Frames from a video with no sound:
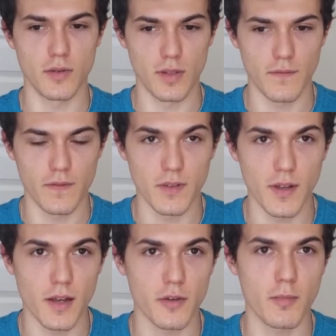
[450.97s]
feel
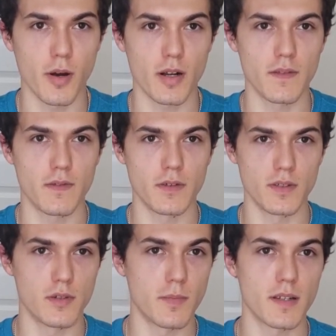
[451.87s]
how your body feels,
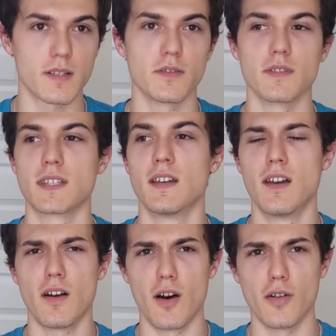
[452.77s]
your muscles,
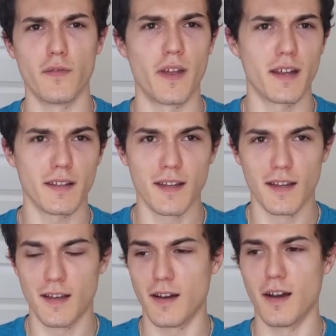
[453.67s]
all of that.
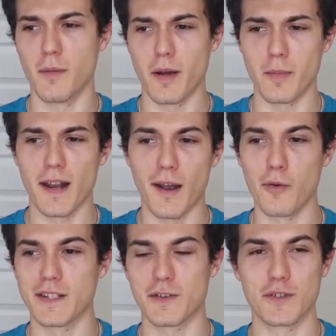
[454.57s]
I
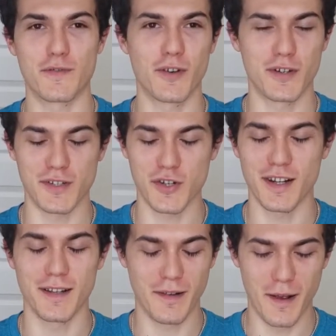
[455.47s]
went so as far to try
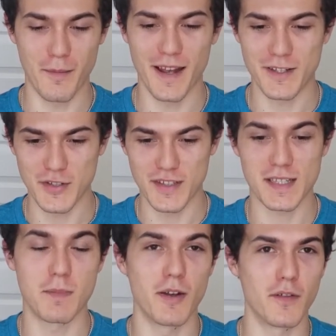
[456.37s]
to imagine the
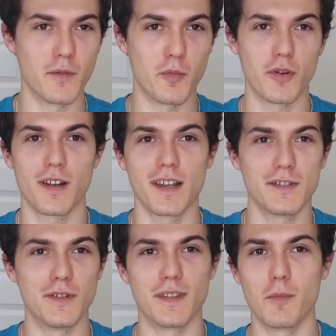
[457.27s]
smell of the morning. I gotta
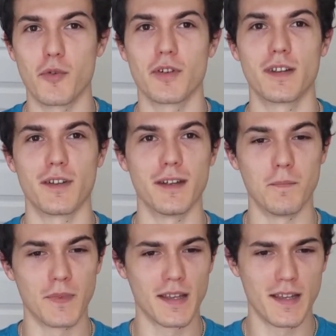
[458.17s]
do it in the morning, right?
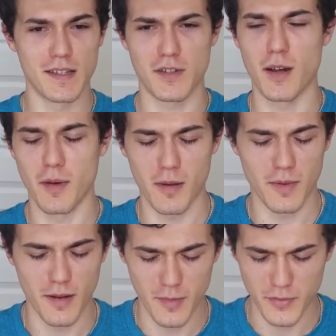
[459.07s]
So
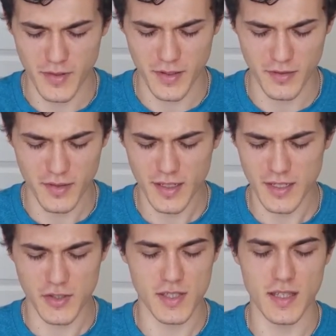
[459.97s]
I'm out there
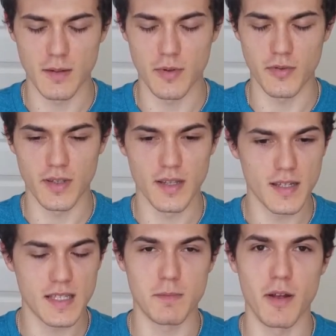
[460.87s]
just thinking about
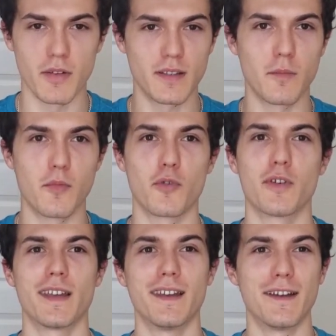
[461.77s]
smelling the
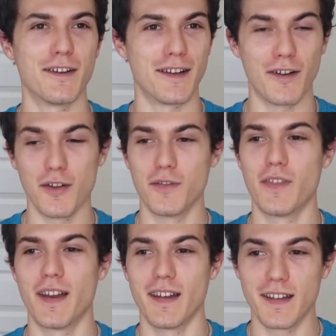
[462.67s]
morning air and all of
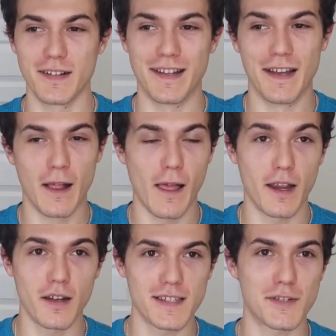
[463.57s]
that. And I
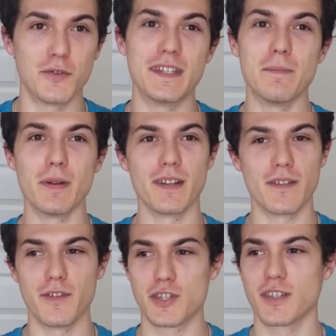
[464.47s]
got so deep into the
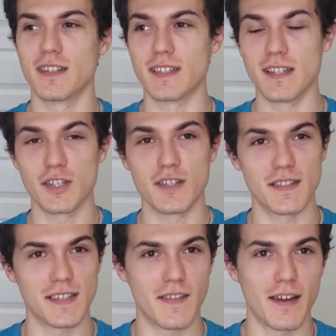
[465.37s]

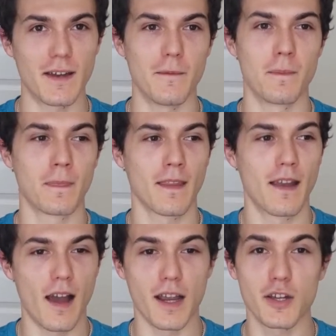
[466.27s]
visualizations that
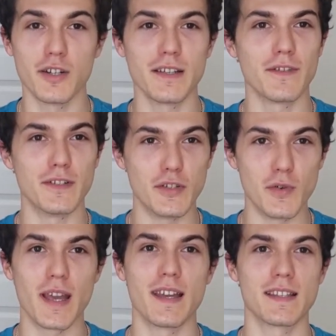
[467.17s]
I couldn't even do
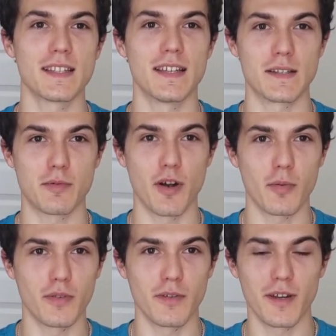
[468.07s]
handstands
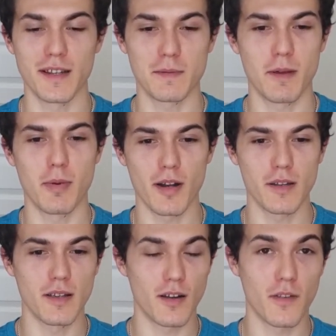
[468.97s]
properly, right? Because my
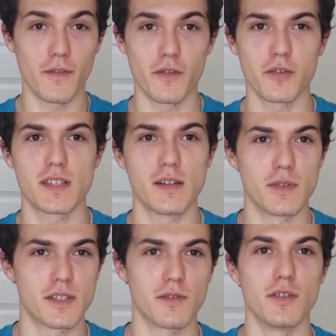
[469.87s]
body on the first day was
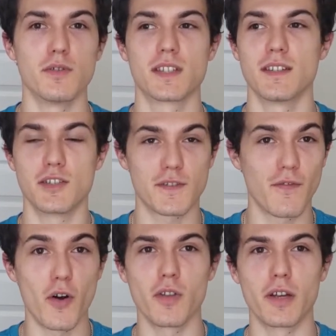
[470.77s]
so used to just
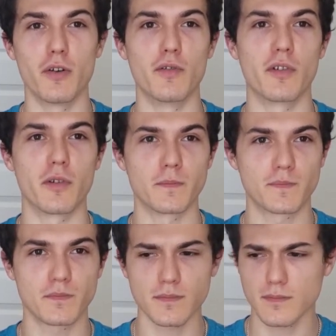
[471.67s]
falling over.
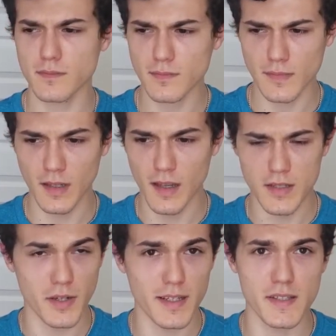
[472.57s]

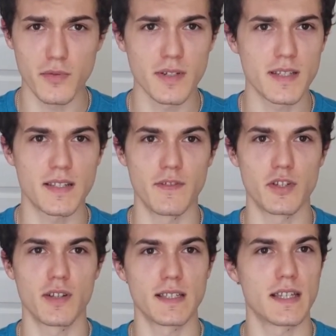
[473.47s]
So I get so into this
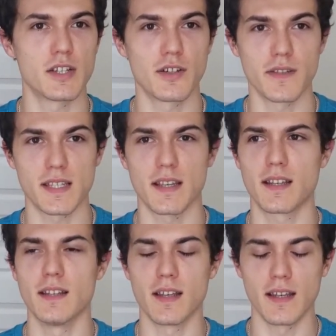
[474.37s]
visualization on the
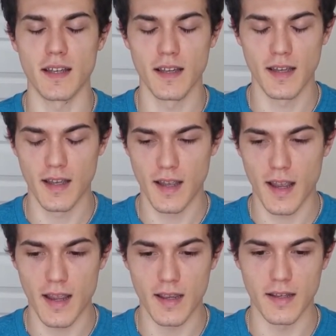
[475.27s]
second day,
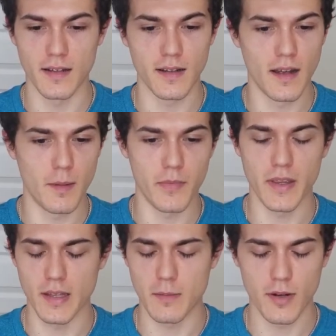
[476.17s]
and I'm
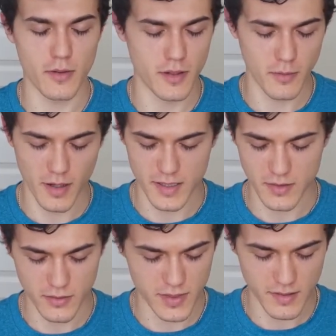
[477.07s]
thinking about it, eyes
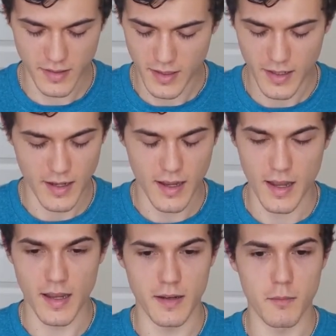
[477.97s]
closed,
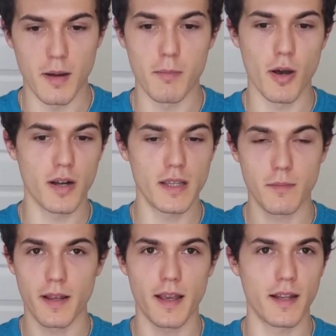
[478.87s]
and my body and
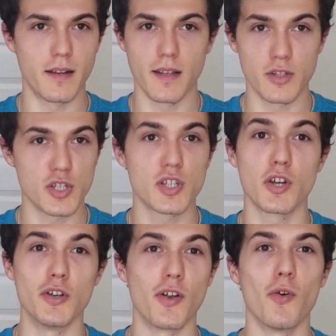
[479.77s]
my head, it just
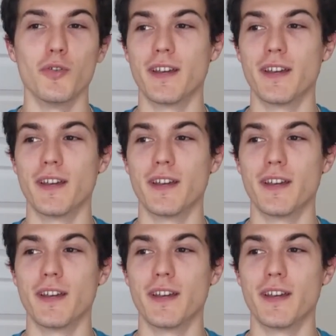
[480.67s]
couldn't hold a